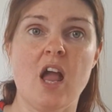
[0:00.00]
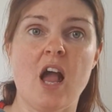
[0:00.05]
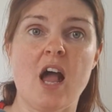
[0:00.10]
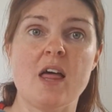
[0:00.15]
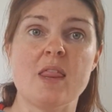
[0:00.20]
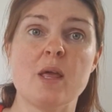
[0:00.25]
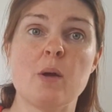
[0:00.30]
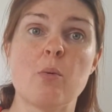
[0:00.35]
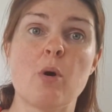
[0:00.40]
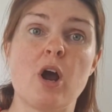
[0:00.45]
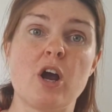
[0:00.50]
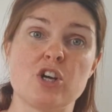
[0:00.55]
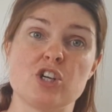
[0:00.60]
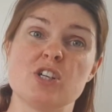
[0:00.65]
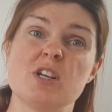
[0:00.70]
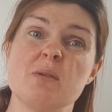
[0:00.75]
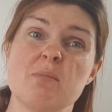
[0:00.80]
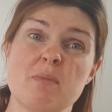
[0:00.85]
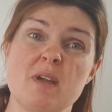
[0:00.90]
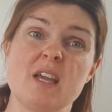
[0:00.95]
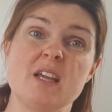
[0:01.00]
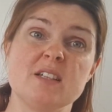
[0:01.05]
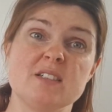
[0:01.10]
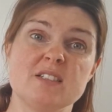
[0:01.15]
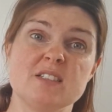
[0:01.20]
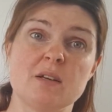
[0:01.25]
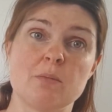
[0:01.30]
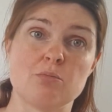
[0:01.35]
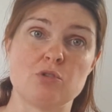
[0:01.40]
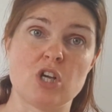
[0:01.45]
and they were actually being
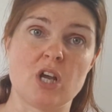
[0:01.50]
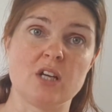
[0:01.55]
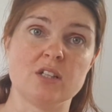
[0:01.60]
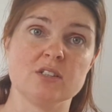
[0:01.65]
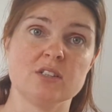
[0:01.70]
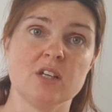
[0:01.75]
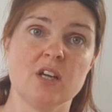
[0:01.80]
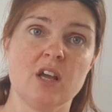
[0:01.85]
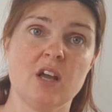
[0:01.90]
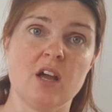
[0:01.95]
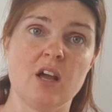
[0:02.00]
subject